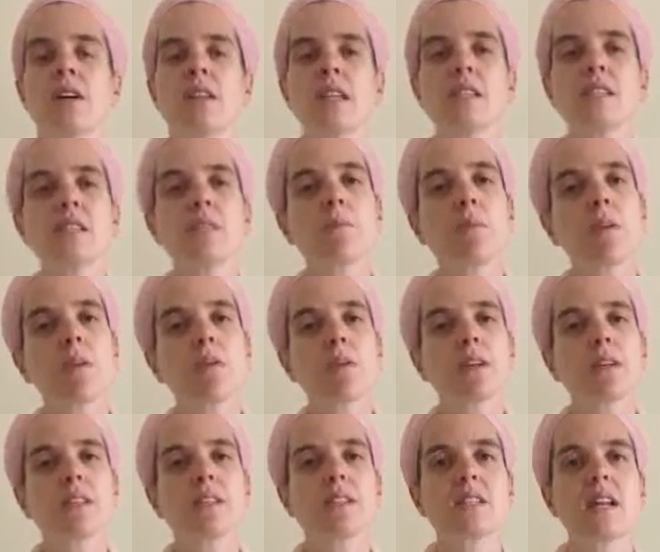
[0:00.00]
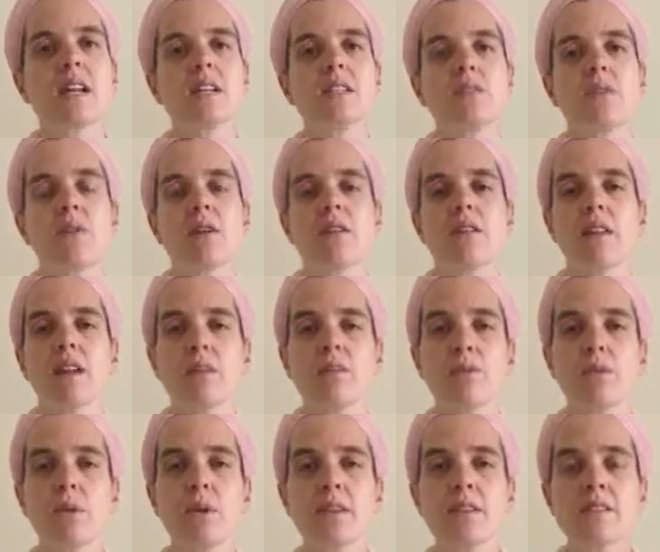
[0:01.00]
That's something we can say to our
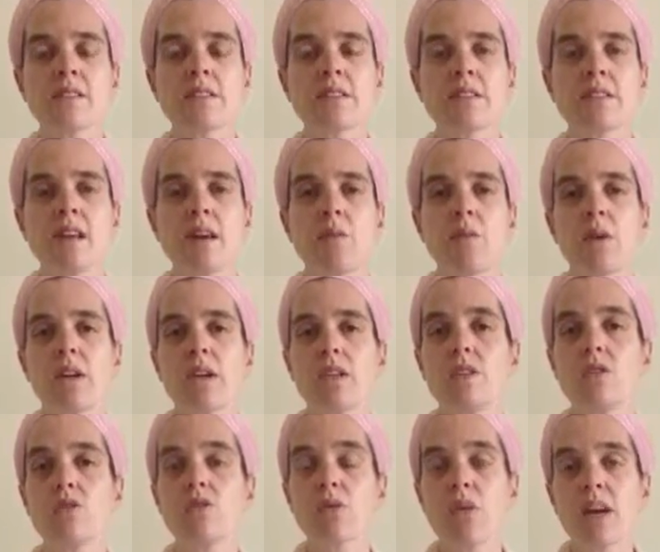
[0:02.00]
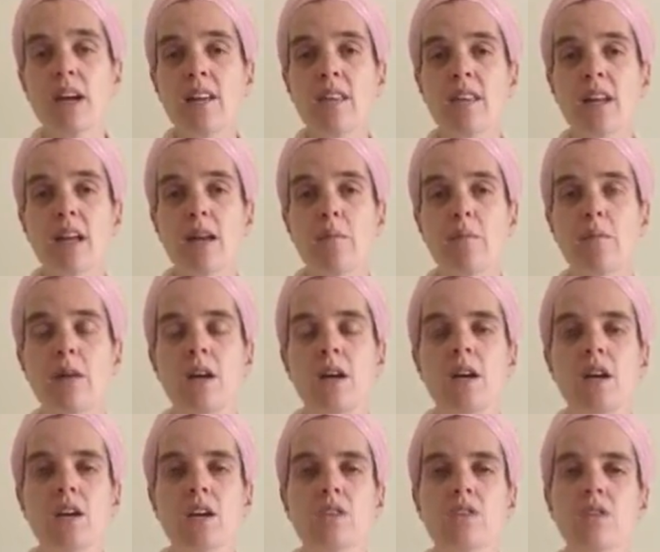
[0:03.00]
loved ones, and we can train them
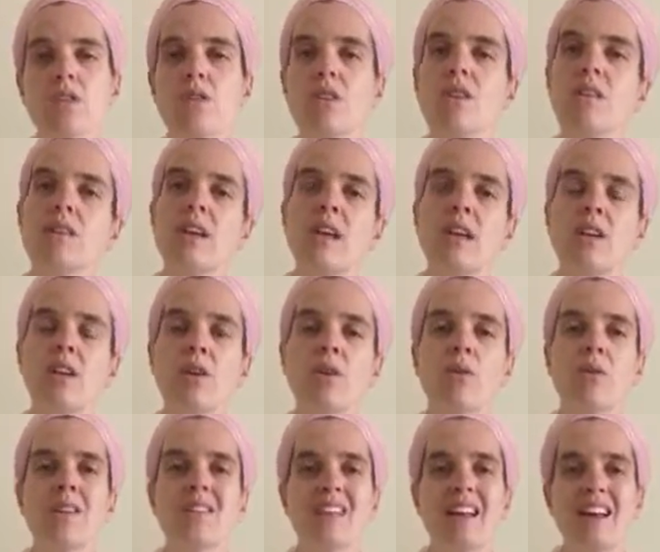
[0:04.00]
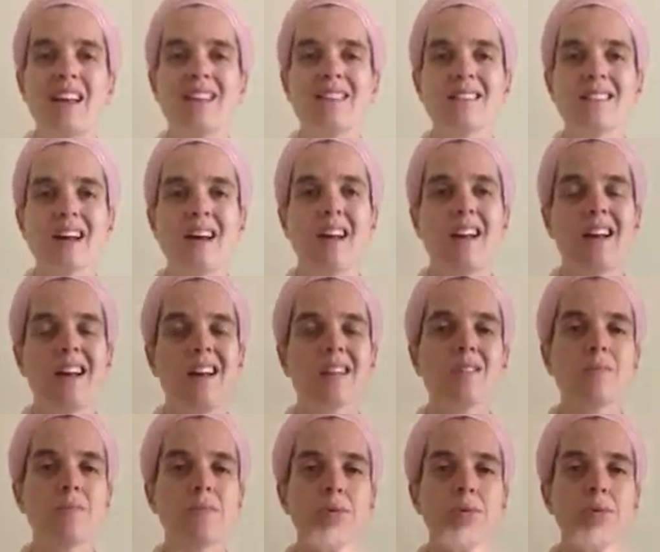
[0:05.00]
so that they know that that's not us